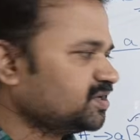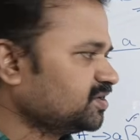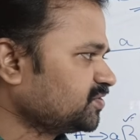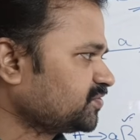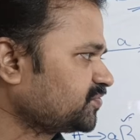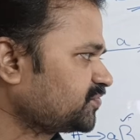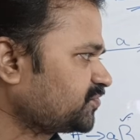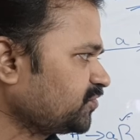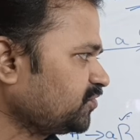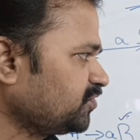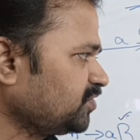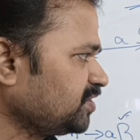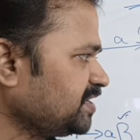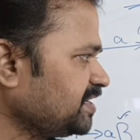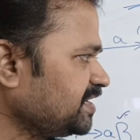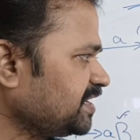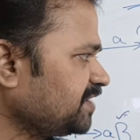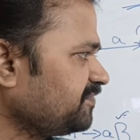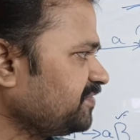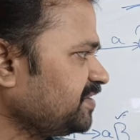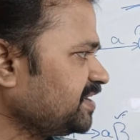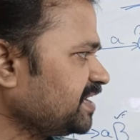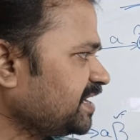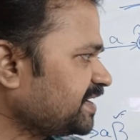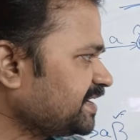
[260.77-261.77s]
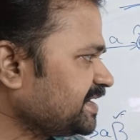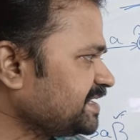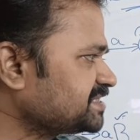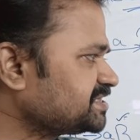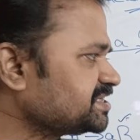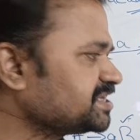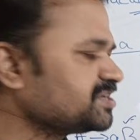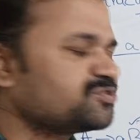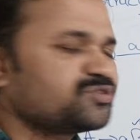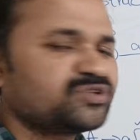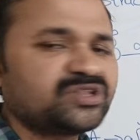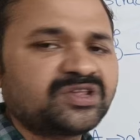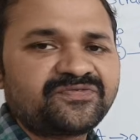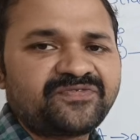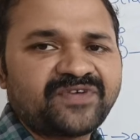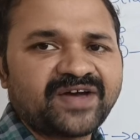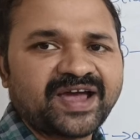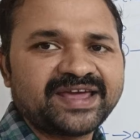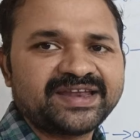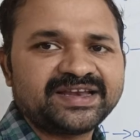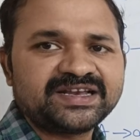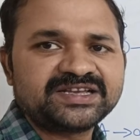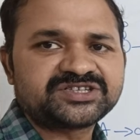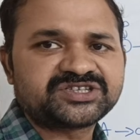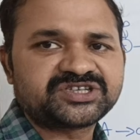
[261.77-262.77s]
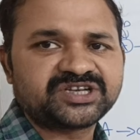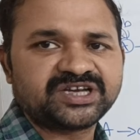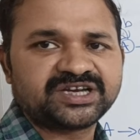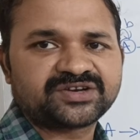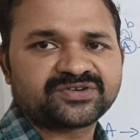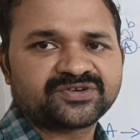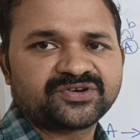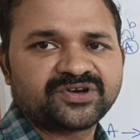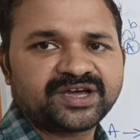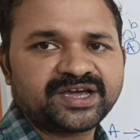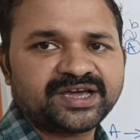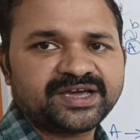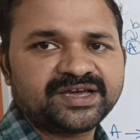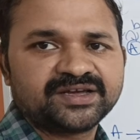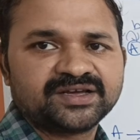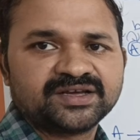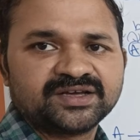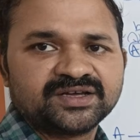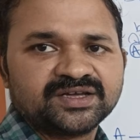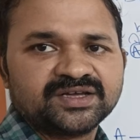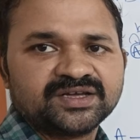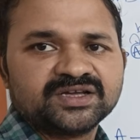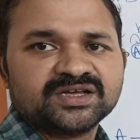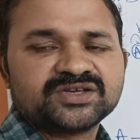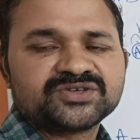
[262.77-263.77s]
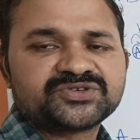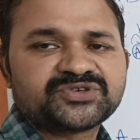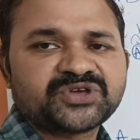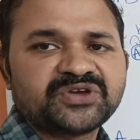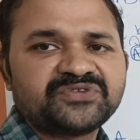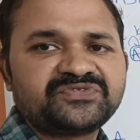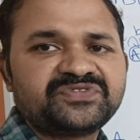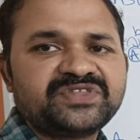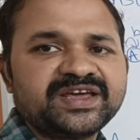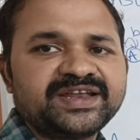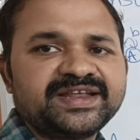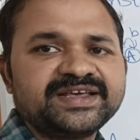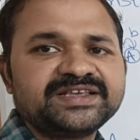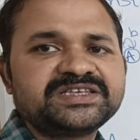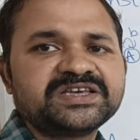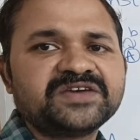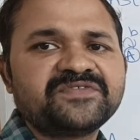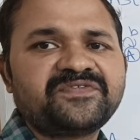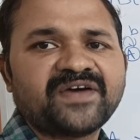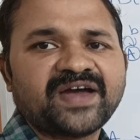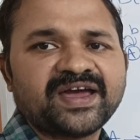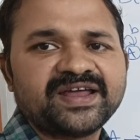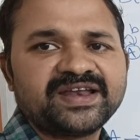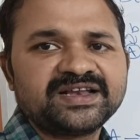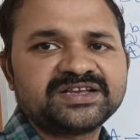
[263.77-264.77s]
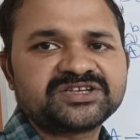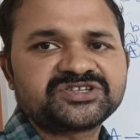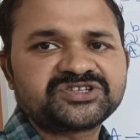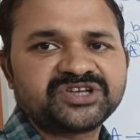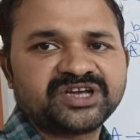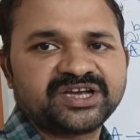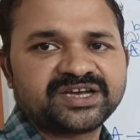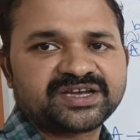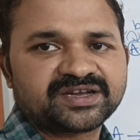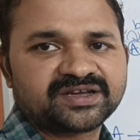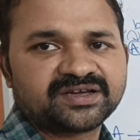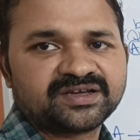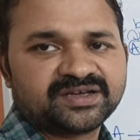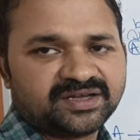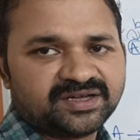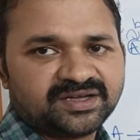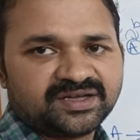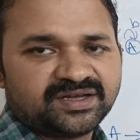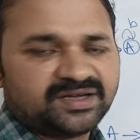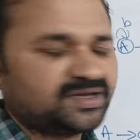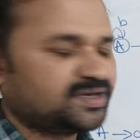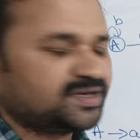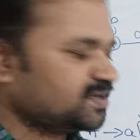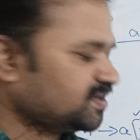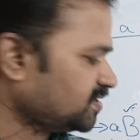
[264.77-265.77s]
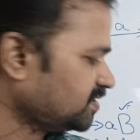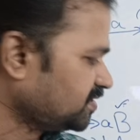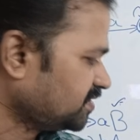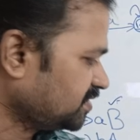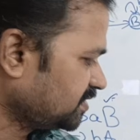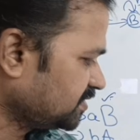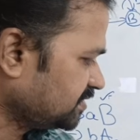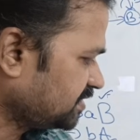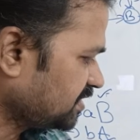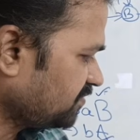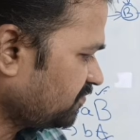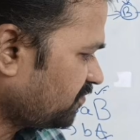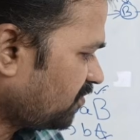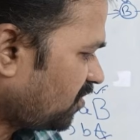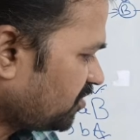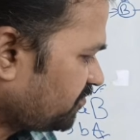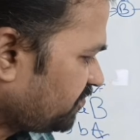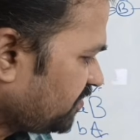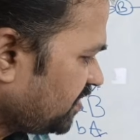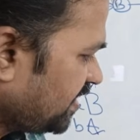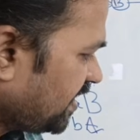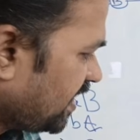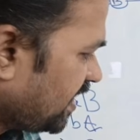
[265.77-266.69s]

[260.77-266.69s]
So here we are reaching to the final state. Okay. So if there is a final state, then what will